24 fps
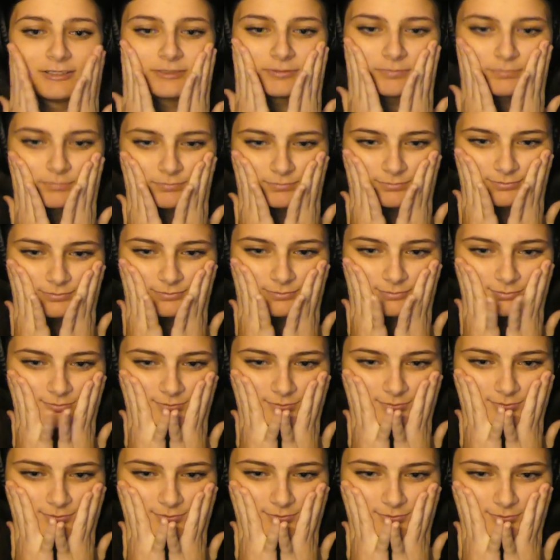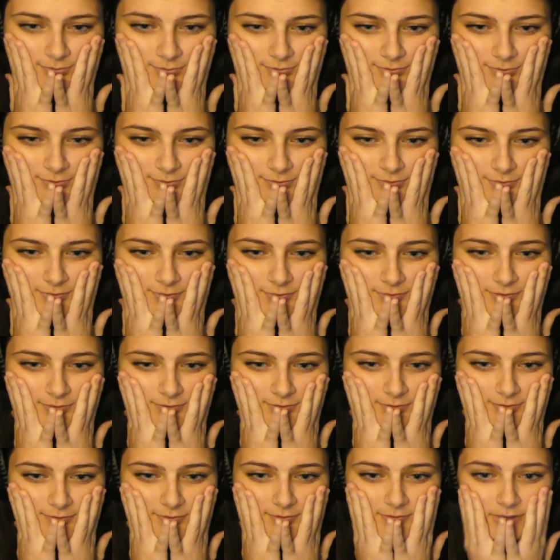Hmm,
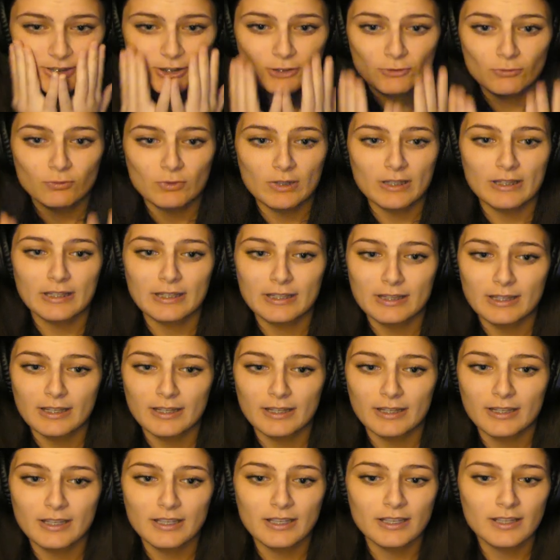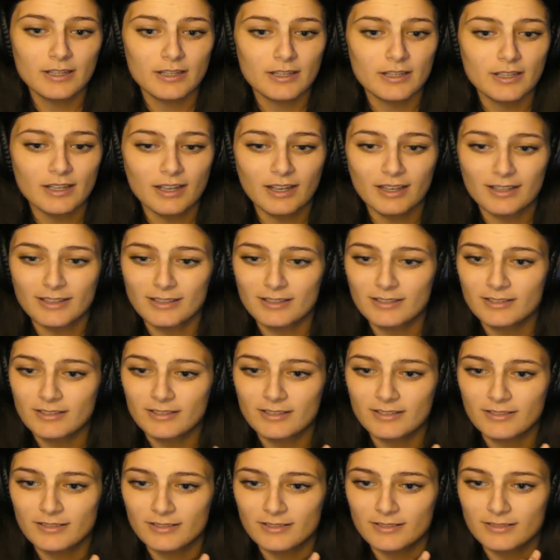it's really like he
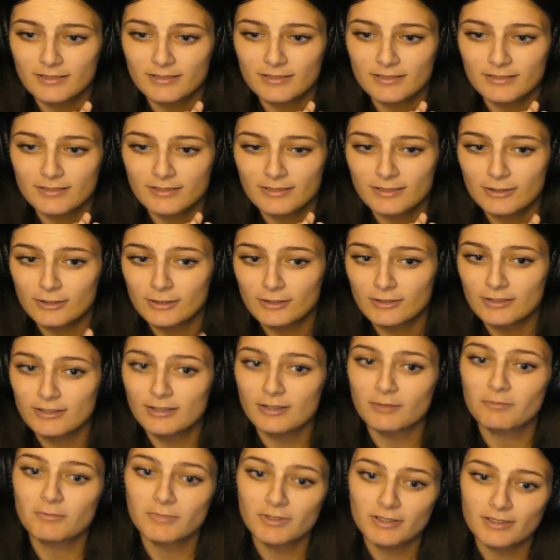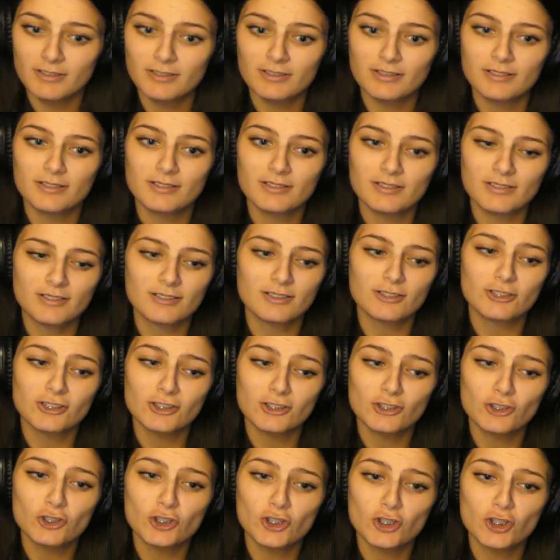has somewhat good
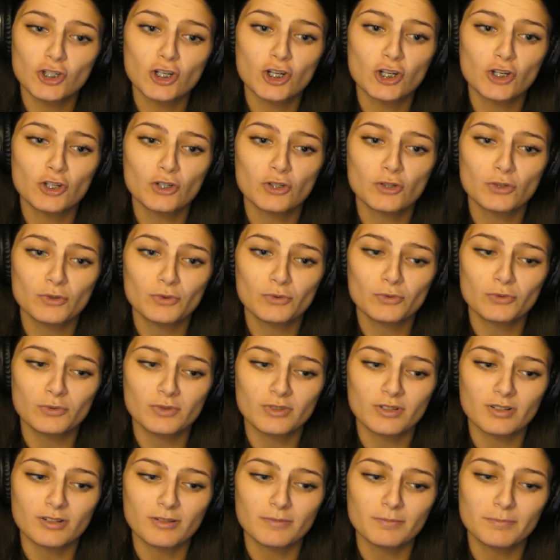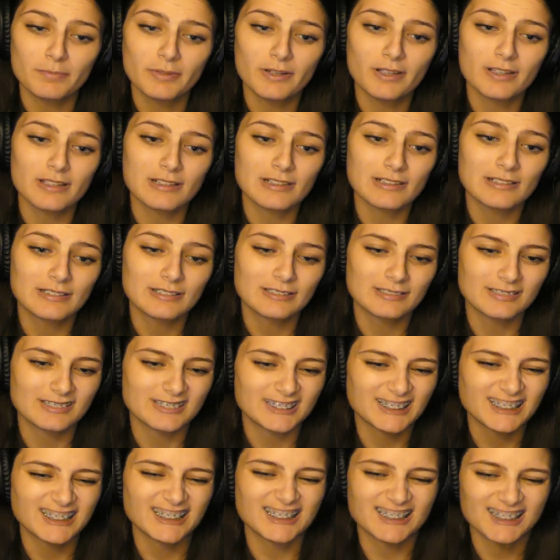intentions too, but
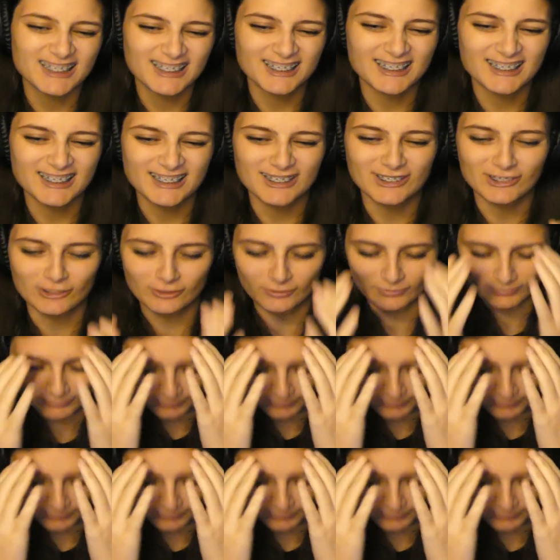mm,